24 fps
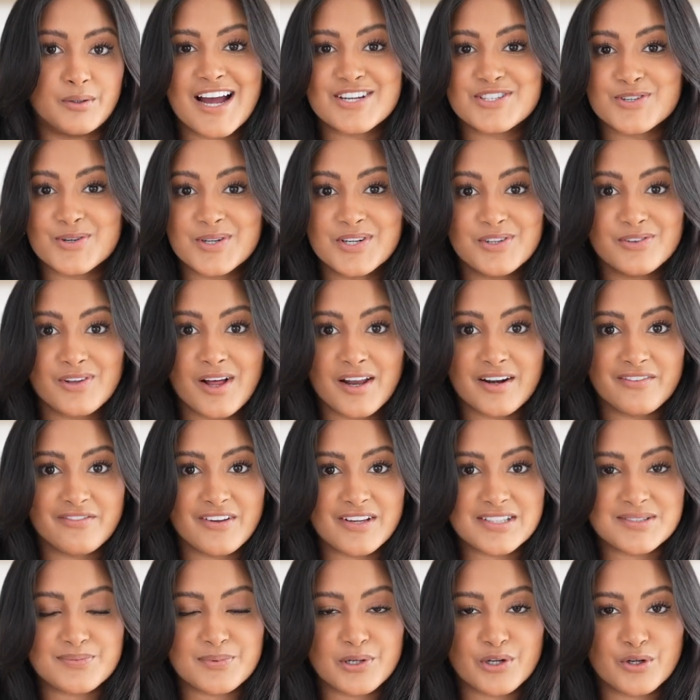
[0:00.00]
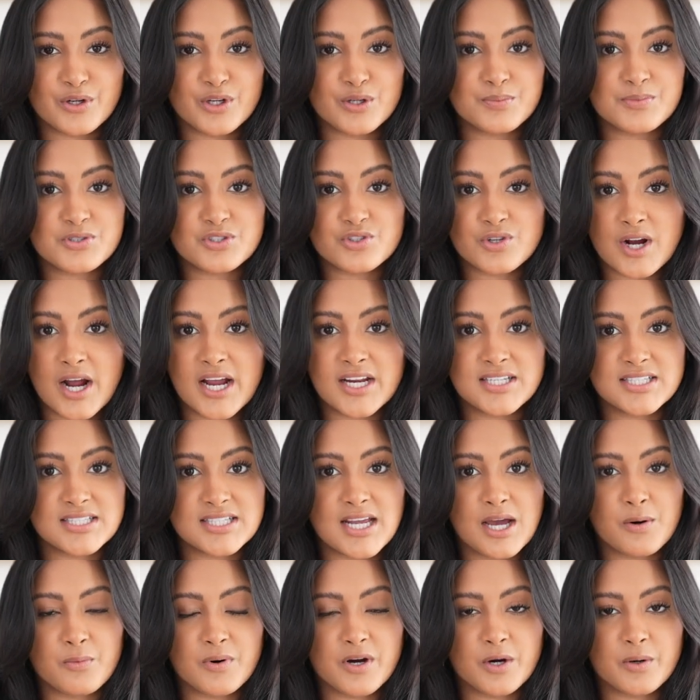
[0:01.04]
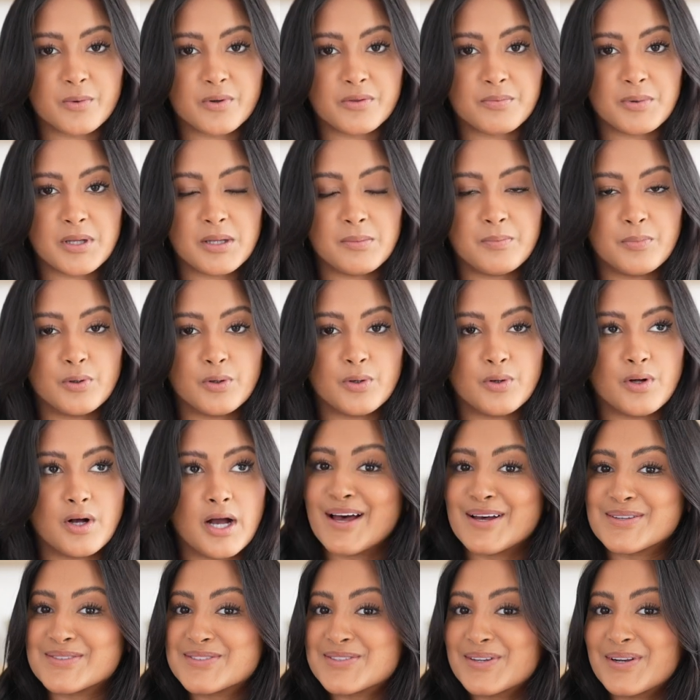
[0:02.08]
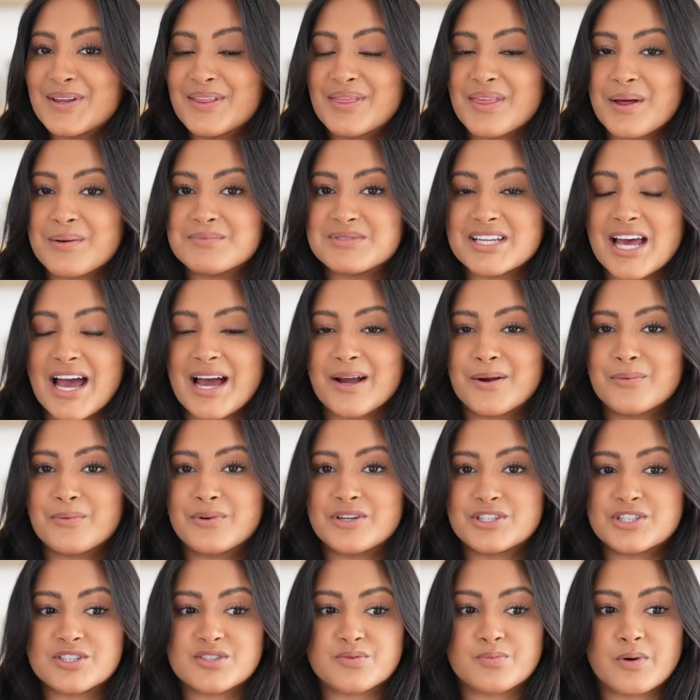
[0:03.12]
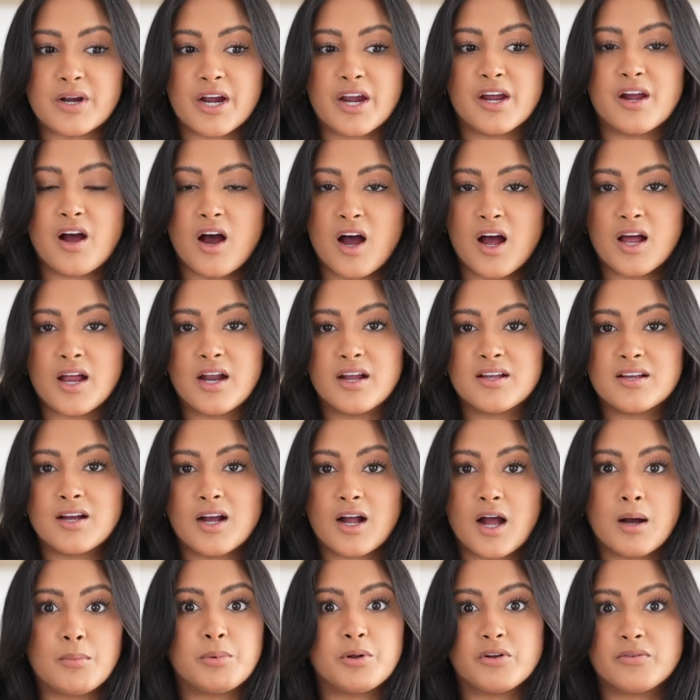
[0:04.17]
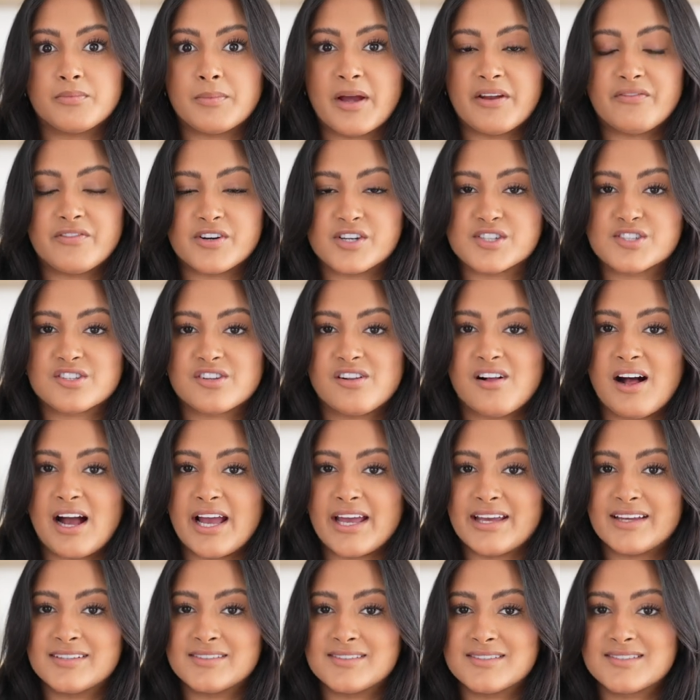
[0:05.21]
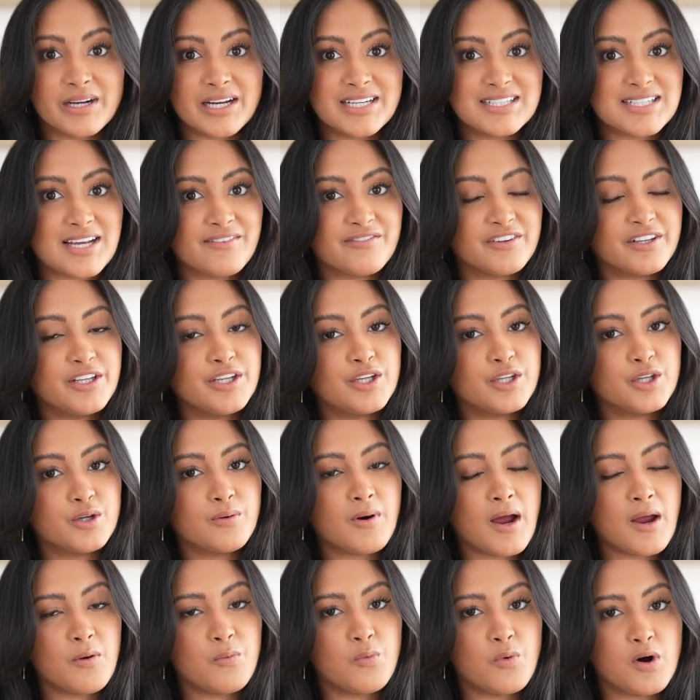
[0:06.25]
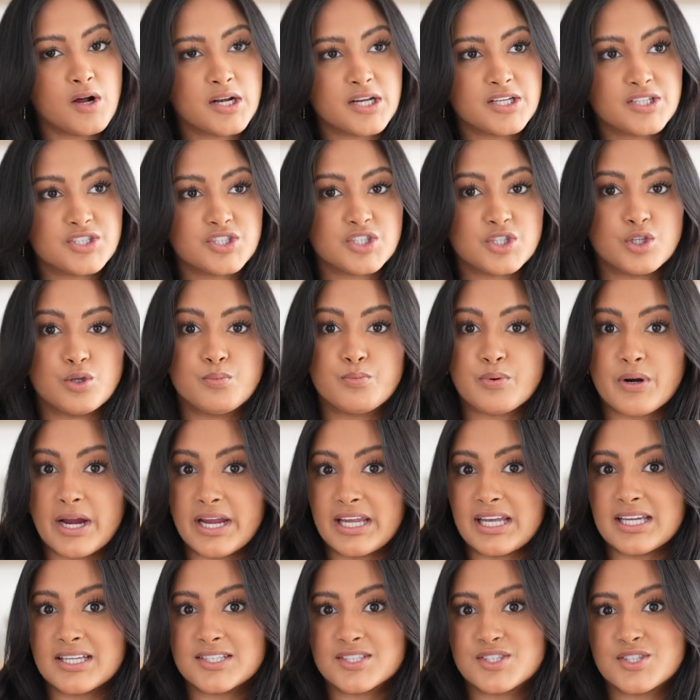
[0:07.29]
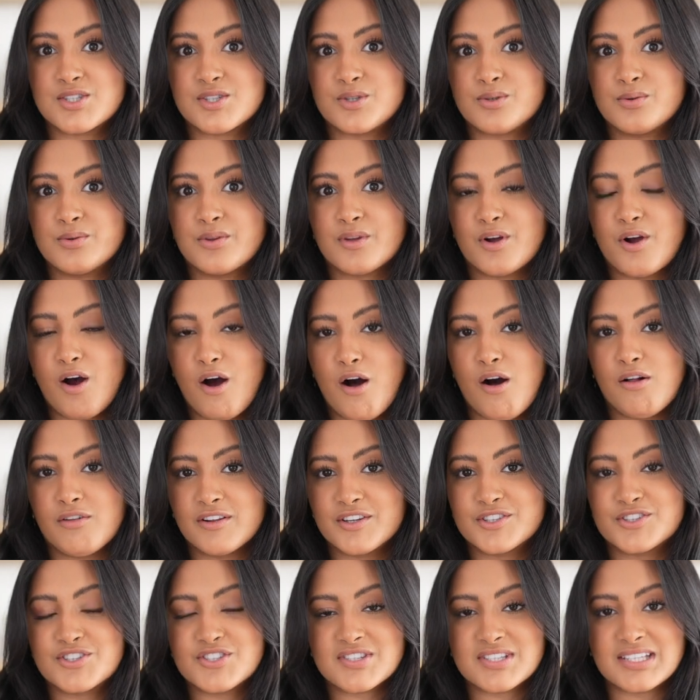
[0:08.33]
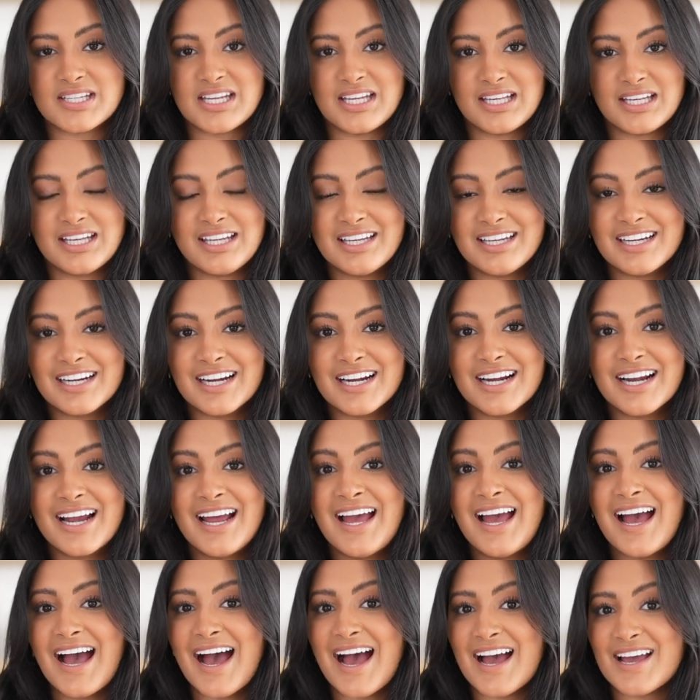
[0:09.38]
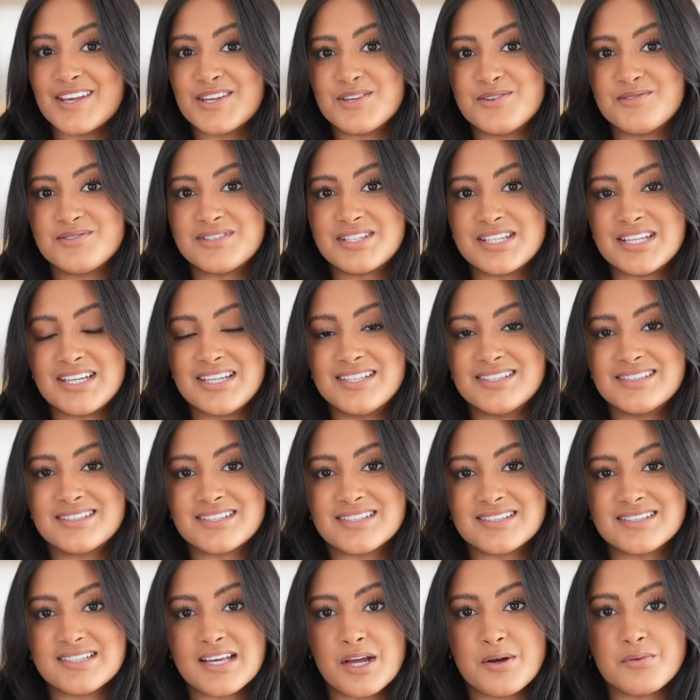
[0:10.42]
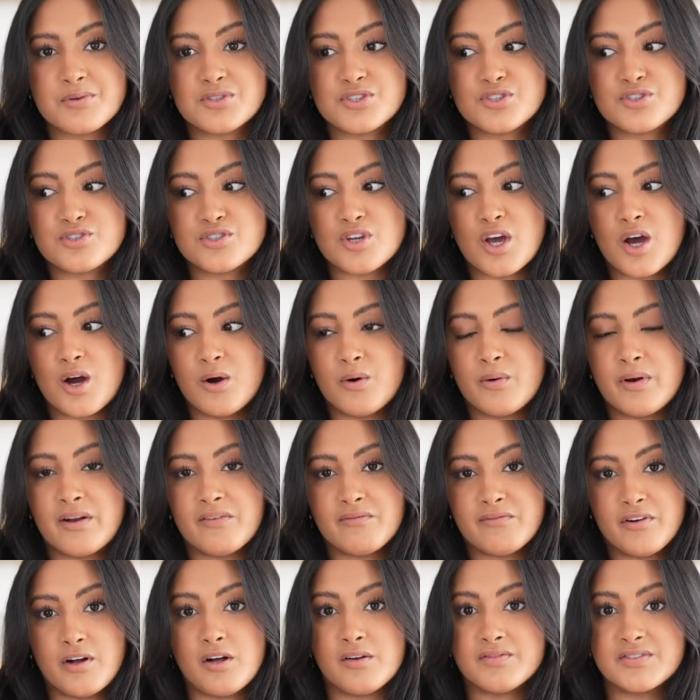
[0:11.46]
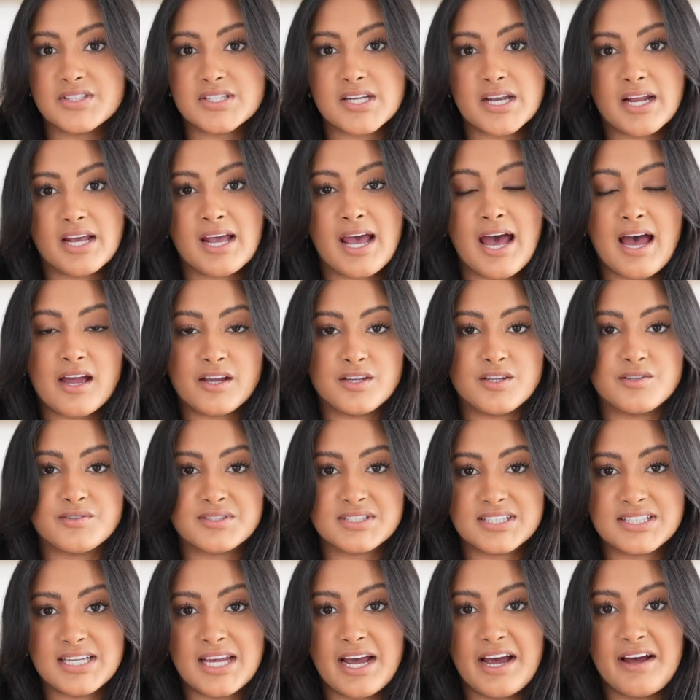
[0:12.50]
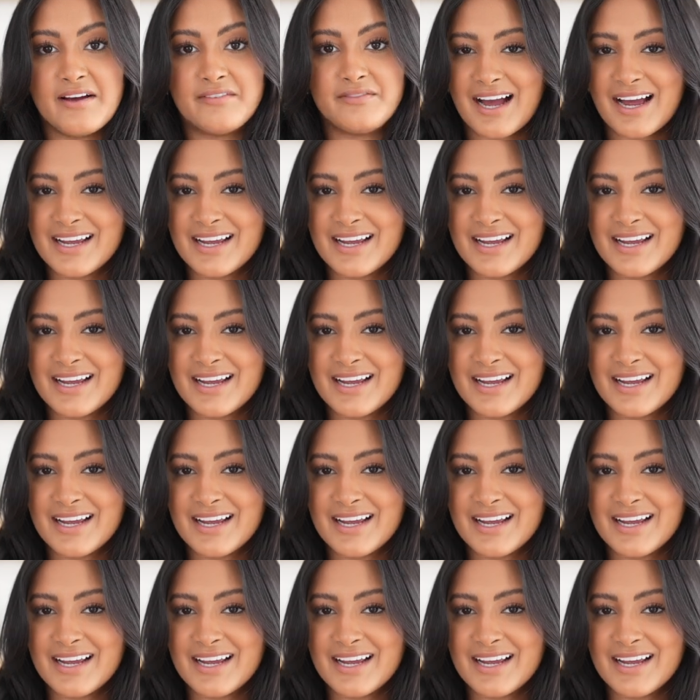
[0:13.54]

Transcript: I joined a lot of Facebook groups trying to network with people. I also did Thumbtack, which is where I got a couple of my first clients, but I definitely knew I wanted to break into the college scene here at UT since I was so involved in it at UCF.